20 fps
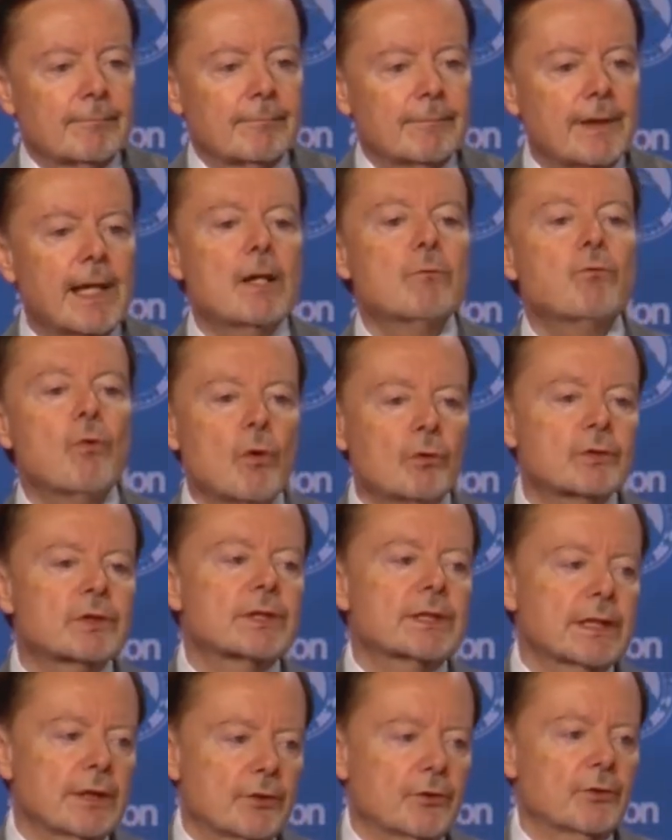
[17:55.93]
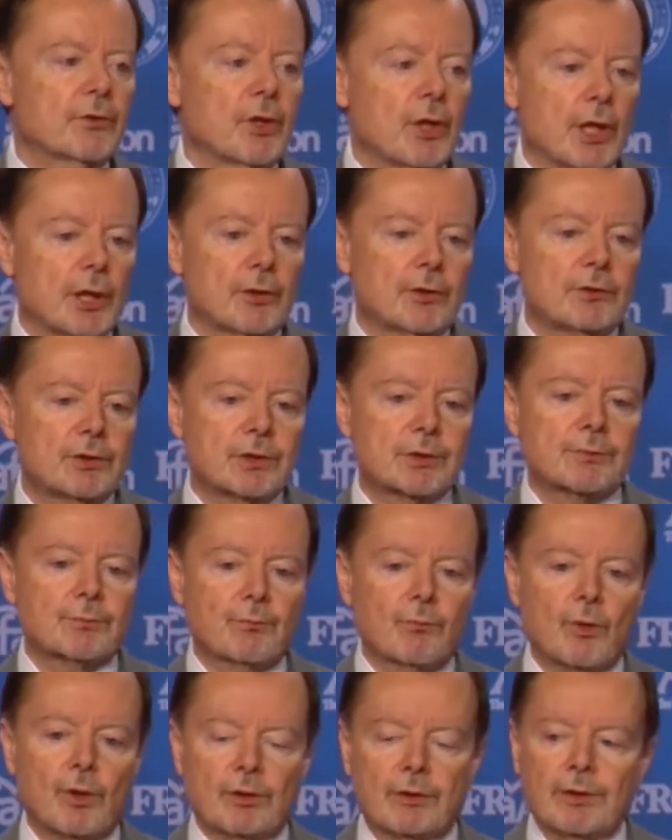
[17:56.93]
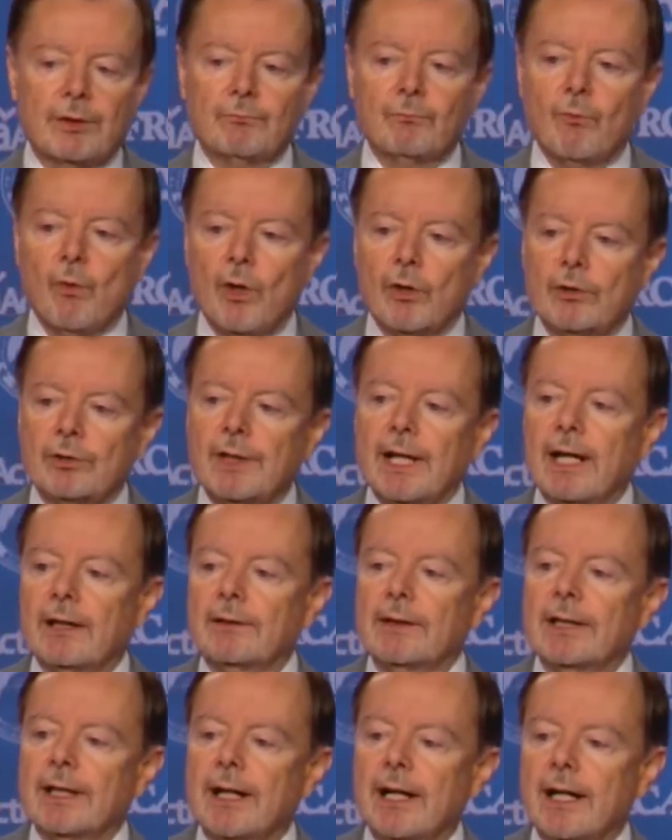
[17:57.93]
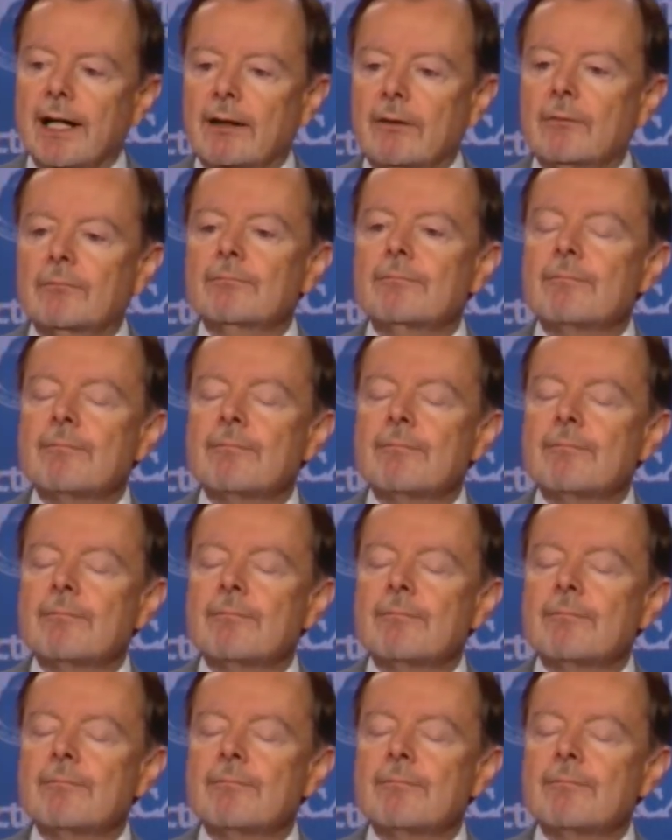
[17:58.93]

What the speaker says: They won't see their daughters walk down the aisle.